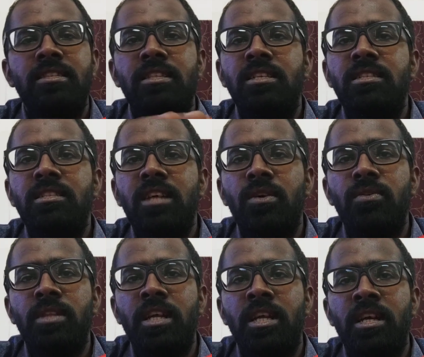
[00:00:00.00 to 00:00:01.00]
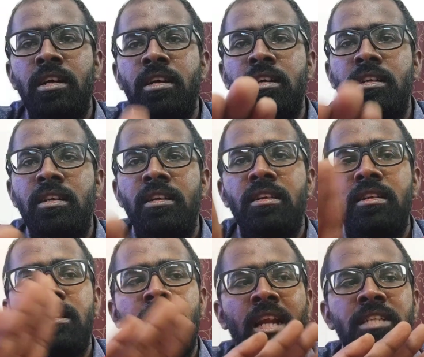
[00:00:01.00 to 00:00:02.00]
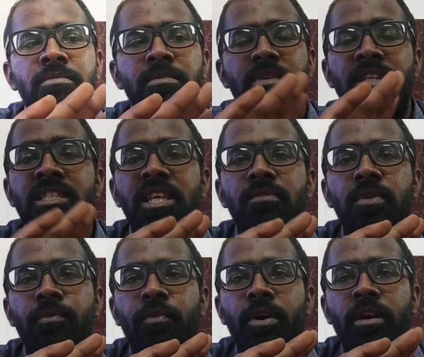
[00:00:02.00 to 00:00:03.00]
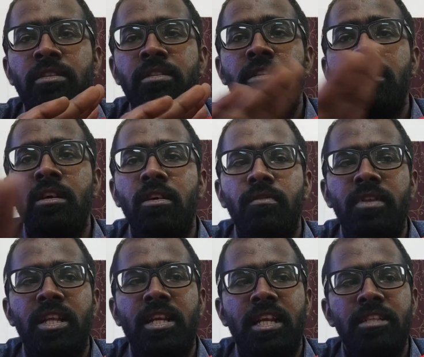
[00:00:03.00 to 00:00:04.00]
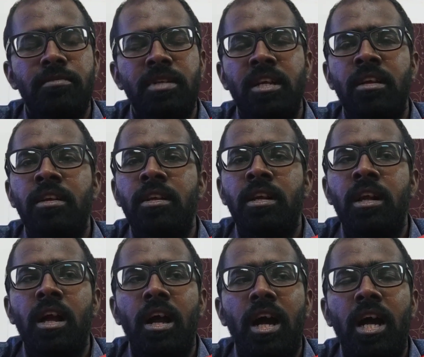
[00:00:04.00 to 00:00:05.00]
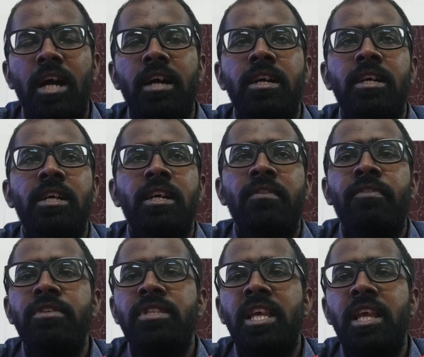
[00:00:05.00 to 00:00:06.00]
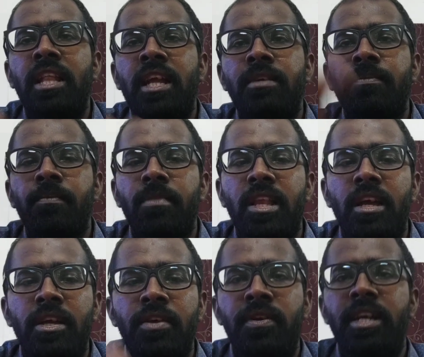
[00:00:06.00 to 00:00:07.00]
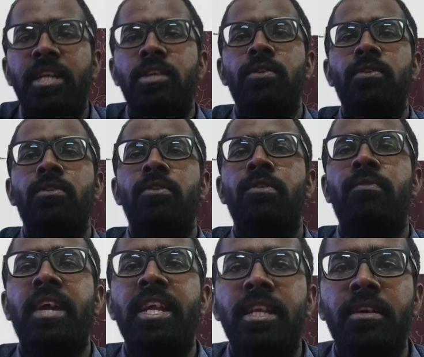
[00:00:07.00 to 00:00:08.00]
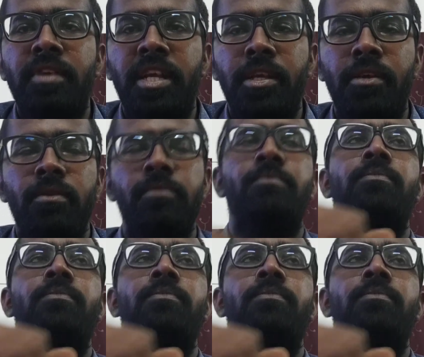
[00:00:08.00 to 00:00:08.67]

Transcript: This is how the receiver works with the transmitter. If you see that, you need to find a video.